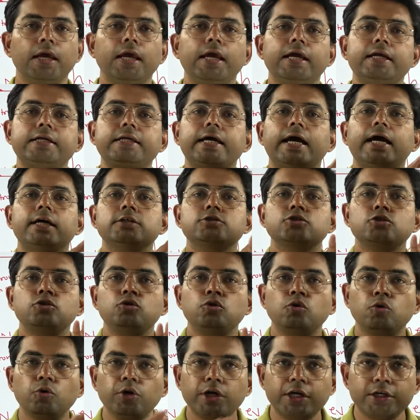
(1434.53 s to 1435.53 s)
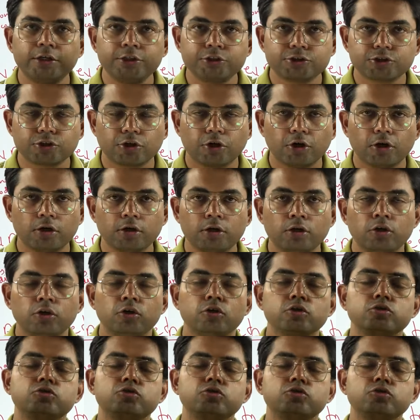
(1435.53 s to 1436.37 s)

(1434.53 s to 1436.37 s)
It has no intron,